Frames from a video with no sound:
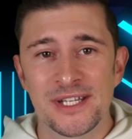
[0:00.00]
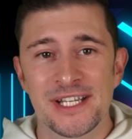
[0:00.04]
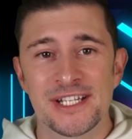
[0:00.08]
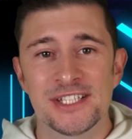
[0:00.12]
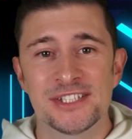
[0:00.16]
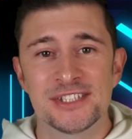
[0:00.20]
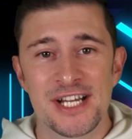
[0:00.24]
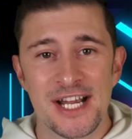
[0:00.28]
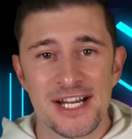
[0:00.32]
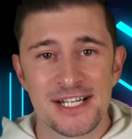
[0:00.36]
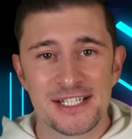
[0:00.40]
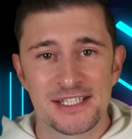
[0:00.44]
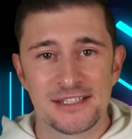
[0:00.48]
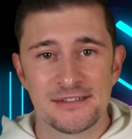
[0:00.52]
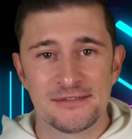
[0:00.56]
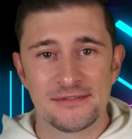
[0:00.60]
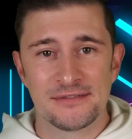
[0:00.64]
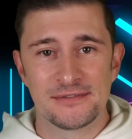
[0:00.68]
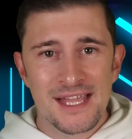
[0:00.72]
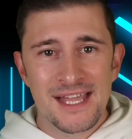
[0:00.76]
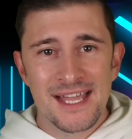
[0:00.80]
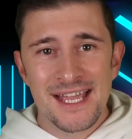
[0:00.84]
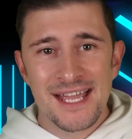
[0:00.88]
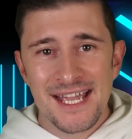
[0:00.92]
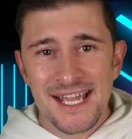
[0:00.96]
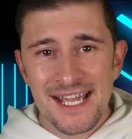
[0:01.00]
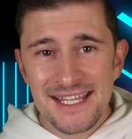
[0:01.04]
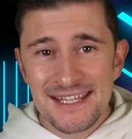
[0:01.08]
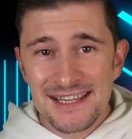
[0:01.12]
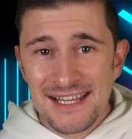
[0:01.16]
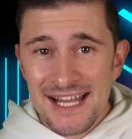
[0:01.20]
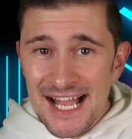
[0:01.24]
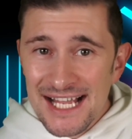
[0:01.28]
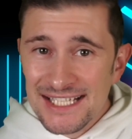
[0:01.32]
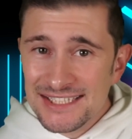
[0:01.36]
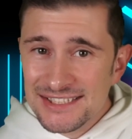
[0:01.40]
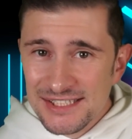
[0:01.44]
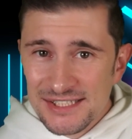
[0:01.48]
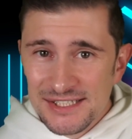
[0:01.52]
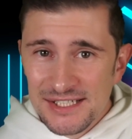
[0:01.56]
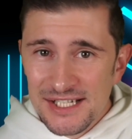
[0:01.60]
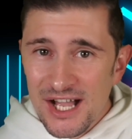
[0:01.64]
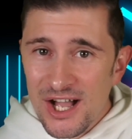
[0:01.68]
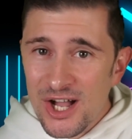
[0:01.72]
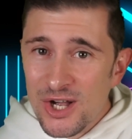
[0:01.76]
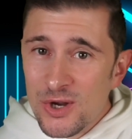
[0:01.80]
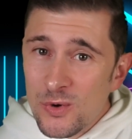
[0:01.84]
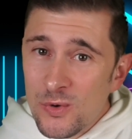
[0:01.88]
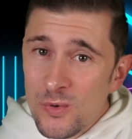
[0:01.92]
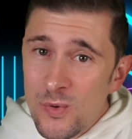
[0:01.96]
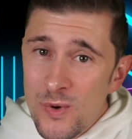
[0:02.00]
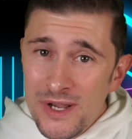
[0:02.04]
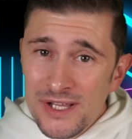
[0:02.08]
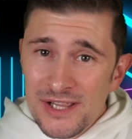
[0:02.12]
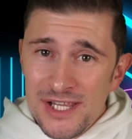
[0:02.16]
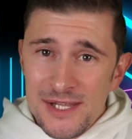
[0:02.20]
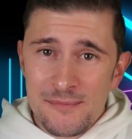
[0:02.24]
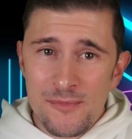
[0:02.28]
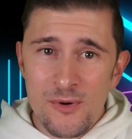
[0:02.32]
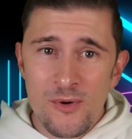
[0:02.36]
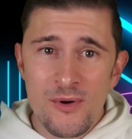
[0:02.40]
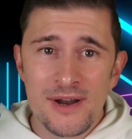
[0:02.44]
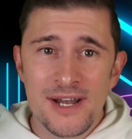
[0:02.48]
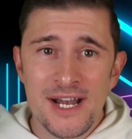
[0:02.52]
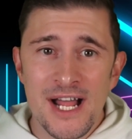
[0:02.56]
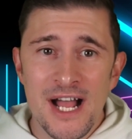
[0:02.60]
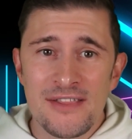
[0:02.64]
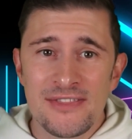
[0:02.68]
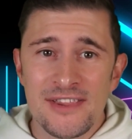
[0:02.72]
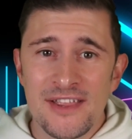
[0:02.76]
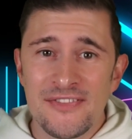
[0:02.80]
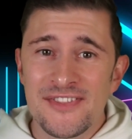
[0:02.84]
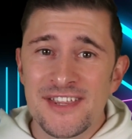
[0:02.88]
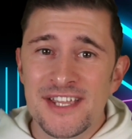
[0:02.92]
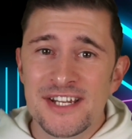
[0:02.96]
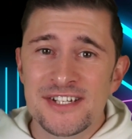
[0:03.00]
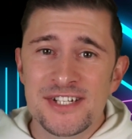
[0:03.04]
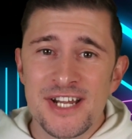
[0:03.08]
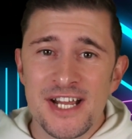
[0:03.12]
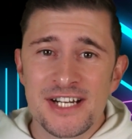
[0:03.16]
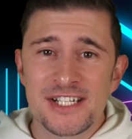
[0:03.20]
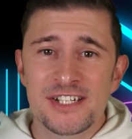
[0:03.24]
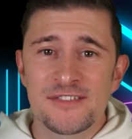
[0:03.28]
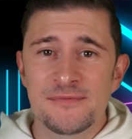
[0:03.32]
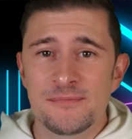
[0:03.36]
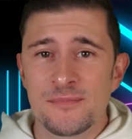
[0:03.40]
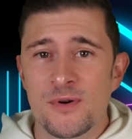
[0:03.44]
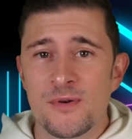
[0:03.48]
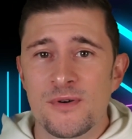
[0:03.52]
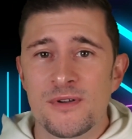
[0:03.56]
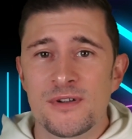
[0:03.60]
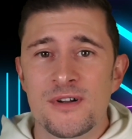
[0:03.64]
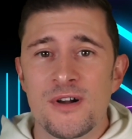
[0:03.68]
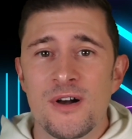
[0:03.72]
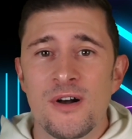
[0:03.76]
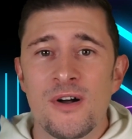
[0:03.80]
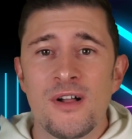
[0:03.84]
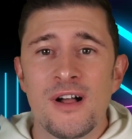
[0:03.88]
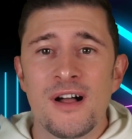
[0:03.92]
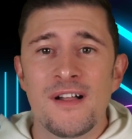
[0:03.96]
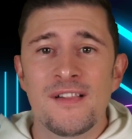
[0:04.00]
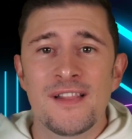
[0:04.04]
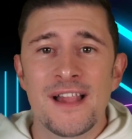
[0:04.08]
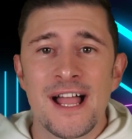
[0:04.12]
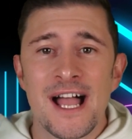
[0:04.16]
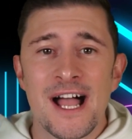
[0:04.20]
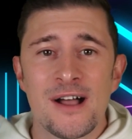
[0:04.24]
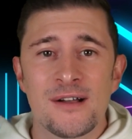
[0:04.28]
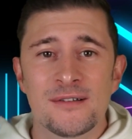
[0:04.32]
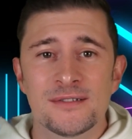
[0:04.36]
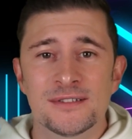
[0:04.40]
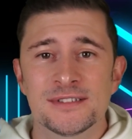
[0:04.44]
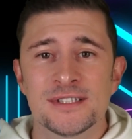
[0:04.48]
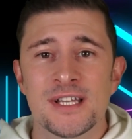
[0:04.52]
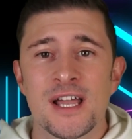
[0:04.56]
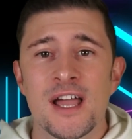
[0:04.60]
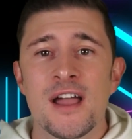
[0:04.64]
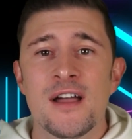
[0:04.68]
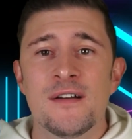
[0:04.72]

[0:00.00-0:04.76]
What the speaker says: Injective. And lastly, I'll quickly point out that the Injective Protocol allows